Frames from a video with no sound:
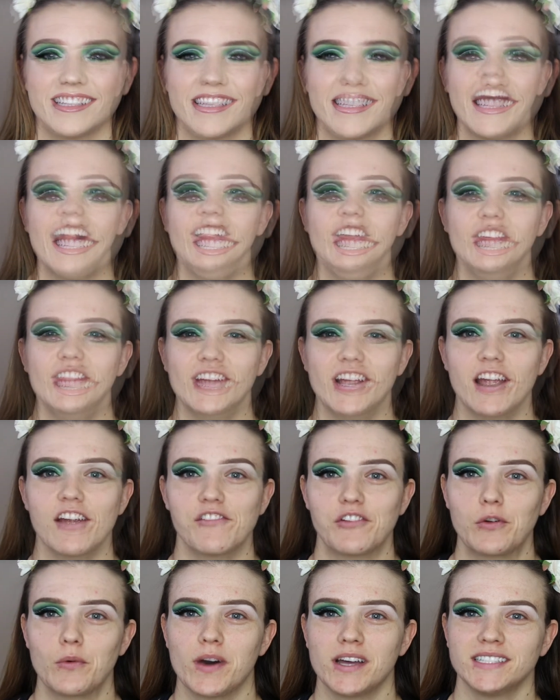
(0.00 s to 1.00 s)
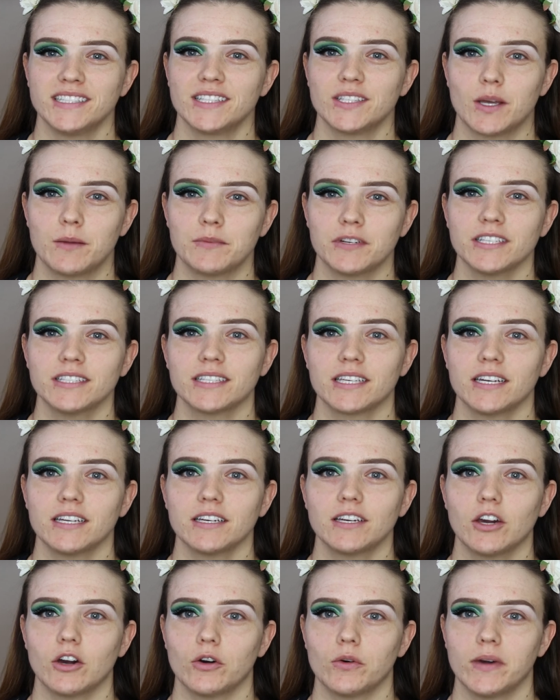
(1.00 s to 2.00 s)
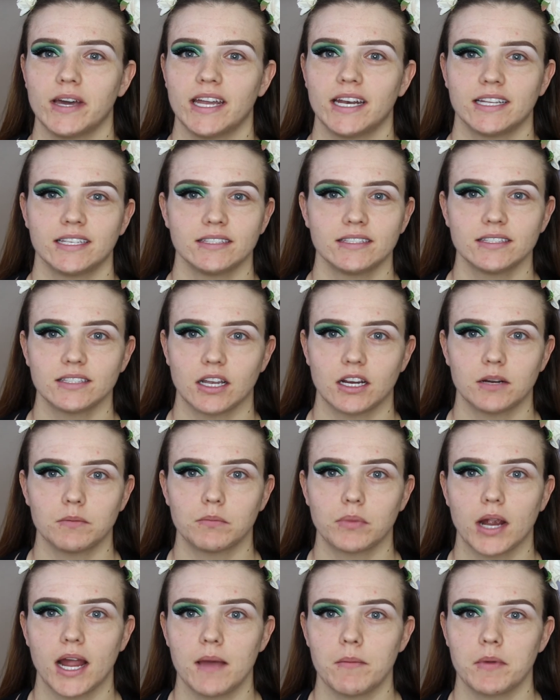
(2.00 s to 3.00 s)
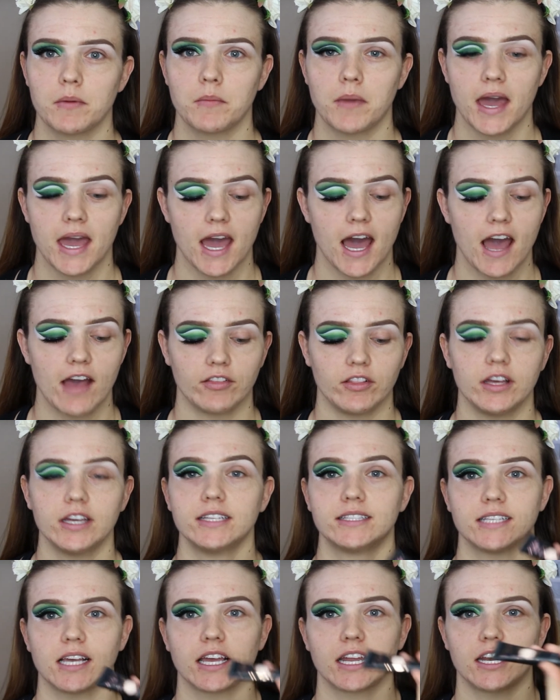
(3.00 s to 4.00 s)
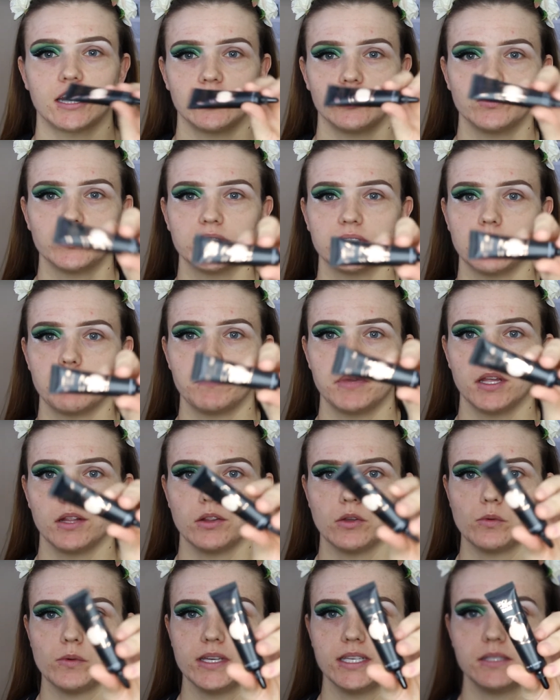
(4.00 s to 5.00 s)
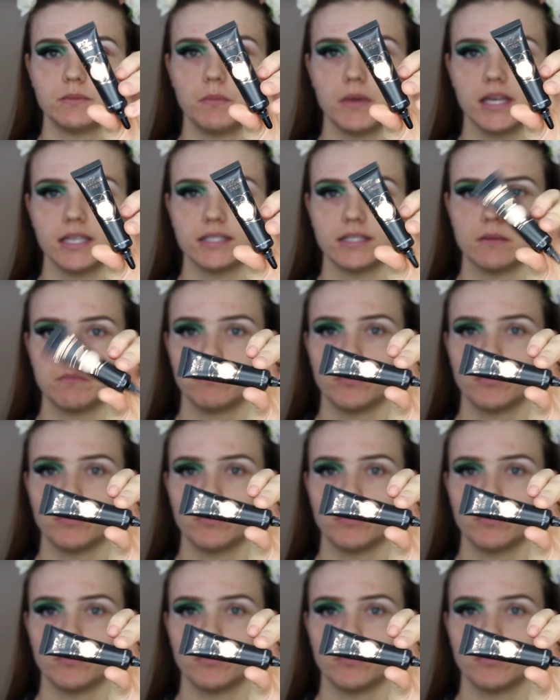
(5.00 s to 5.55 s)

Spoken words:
Hello there everyone, so I'm just going to go in and start priming my eyelids. I'm going to use the Plouise base in